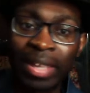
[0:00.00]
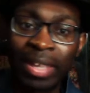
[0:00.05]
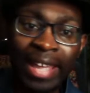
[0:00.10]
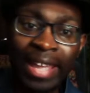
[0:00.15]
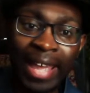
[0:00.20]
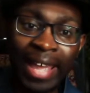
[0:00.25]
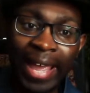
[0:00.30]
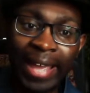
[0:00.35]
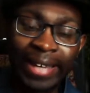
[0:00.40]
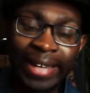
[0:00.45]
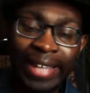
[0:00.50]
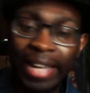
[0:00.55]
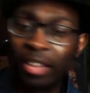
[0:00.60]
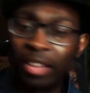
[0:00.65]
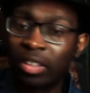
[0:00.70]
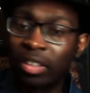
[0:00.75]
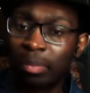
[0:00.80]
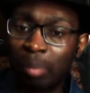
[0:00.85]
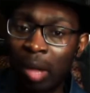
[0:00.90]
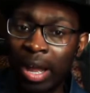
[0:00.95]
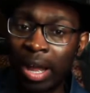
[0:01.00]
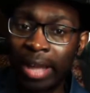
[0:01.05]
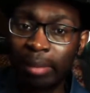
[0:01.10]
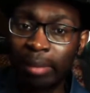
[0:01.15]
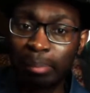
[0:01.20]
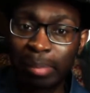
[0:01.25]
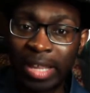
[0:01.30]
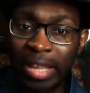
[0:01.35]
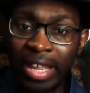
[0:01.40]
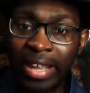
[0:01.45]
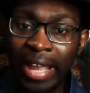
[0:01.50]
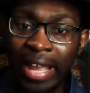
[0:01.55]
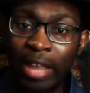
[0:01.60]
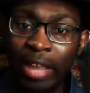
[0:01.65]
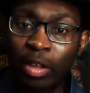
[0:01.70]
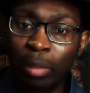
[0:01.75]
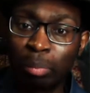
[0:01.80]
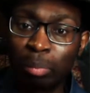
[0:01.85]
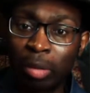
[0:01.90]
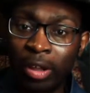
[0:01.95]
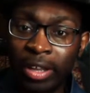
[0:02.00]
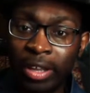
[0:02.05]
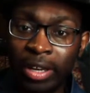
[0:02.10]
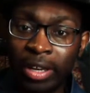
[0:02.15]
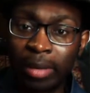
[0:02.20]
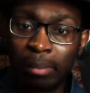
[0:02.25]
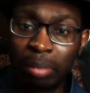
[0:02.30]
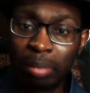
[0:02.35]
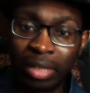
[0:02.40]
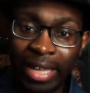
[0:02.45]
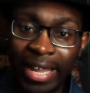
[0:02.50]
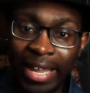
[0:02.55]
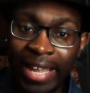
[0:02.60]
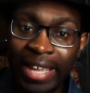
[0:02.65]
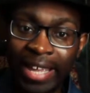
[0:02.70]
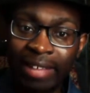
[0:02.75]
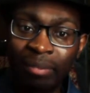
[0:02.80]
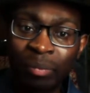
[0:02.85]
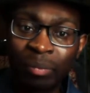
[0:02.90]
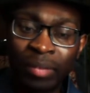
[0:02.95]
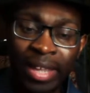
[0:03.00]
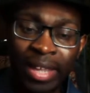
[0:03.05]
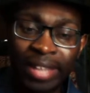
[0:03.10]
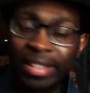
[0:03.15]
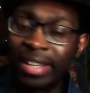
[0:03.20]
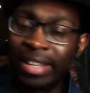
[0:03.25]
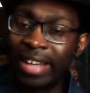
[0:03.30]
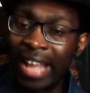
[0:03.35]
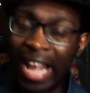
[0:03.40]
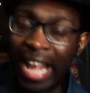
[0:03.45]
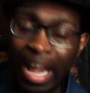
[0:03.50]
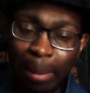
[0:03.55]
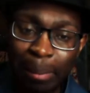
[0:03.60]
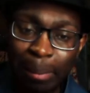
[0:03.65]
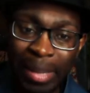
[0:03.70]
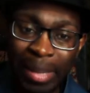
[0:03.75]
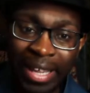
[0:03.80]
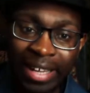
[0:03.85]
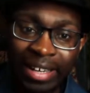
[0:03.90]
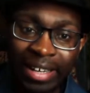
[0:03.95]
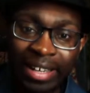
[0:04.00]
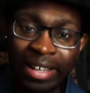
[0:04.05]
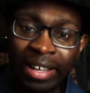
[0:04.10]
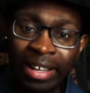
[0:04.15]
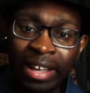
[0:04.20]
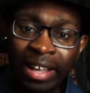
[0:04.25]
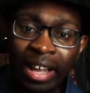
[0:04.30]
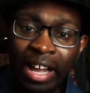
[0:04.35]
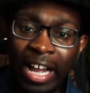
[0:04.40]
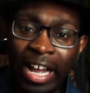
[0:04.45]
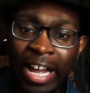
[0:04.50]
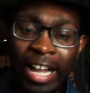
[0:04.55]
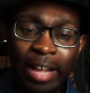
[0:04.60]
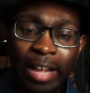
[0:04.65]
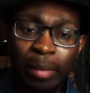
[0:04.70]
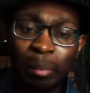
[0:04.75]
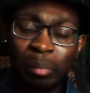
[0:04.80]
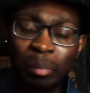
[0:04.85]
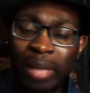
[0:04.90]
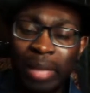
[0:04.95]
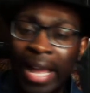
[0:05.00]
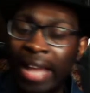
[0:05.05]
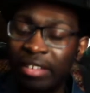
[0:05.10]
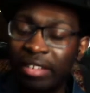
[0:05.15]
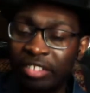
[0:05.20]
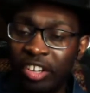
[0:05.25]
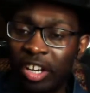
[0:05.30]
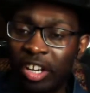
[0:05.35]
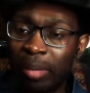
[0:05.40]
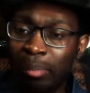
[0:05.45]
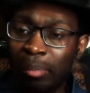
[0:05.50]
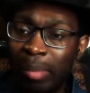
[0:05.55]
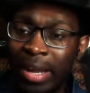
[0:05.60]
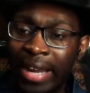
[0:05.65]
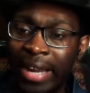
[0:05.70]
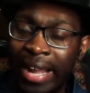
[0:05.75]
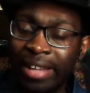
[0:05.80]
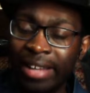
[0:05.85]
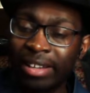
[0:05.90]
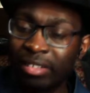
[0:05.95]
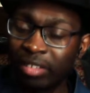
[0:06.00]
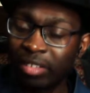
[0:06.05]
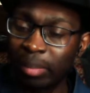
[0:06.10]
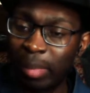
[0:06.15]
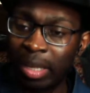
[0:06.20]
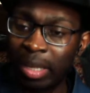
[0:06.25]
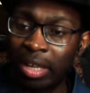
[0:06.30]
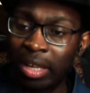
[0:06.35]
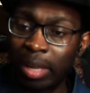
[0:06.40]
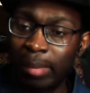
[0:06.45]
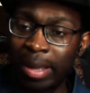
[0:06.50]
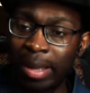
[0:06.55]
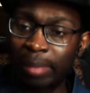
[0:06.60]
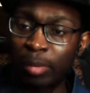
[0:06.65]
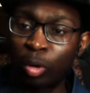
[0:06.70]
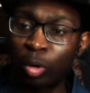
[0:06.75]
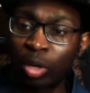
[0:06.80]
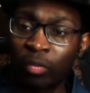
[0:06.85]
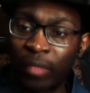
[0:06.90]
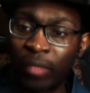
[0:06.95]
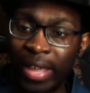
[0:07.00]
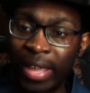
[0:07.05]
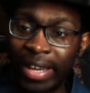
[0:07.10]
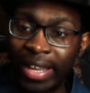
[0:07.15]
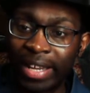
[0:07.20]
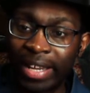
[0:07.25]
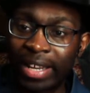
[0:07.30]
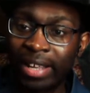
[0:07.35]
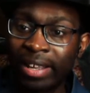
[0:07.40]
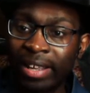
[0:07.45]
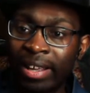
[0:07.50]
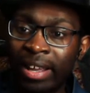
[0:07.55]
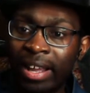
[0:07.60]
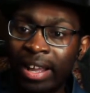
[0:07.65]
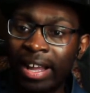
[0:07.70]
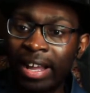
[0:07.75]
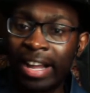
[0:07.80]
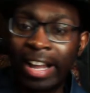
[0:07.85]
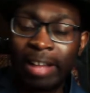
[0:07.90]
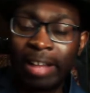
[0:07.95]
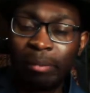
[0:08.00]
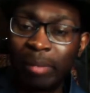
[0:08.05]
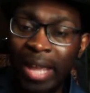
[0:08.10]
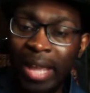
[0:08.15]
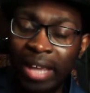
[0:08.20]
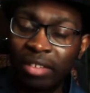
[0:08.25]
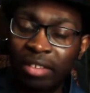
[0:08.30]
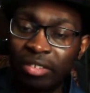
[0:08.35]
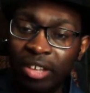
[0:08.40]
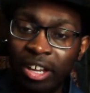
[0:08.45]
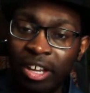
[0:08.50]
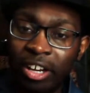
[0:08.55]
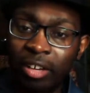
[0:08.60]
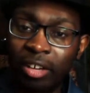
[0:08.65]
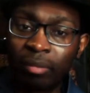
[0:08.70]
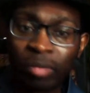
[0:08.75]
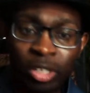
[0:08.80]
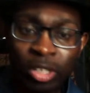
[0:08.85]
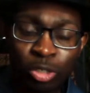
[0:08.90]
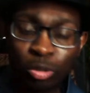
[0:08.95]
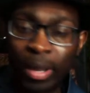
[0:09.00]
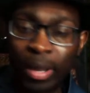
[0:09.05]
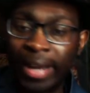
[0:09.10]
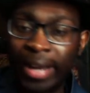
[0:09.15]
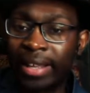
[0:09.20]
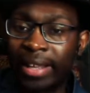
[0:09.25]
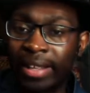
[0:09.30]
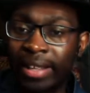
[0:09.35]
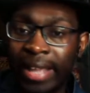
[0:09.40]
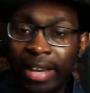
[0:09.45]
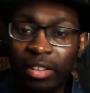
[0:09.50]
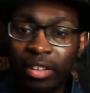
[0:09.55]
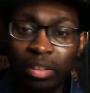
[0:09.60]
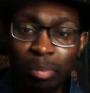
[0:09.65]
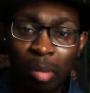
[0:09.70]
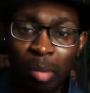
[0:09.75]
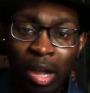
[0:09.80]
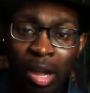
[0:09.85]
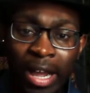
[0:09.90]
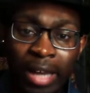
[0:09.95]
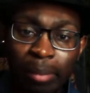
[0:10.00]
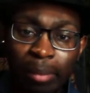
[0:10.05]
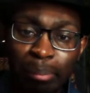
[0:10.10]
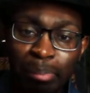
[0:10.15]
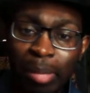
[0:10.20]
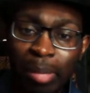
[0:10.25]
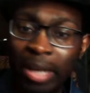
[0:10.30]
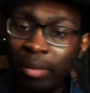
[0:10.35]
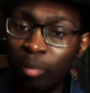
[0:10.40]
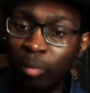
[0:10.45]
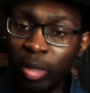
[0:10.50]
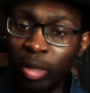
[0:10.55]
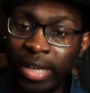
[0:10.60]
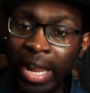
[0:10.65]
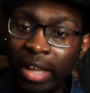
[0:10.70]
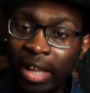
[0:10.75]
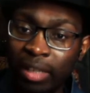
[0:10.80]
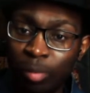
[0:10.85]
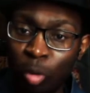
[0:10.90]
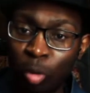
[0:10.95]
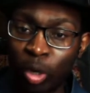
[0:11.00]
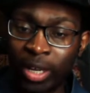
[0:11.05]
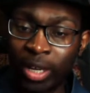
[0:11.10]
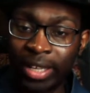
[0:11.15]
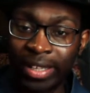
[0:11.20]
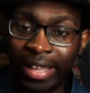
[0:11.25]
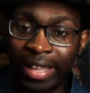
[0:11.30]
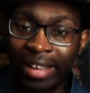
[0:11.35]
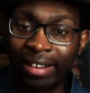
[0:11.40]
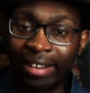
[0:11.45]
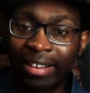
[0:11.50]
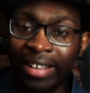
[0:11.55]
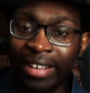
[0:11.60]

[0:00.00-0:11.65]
and get a spot, be a guy you could plug in and play. It didn't happen last year, but I think he's going to come back motivated next year, try to get a spot. But when Niles Morgan there,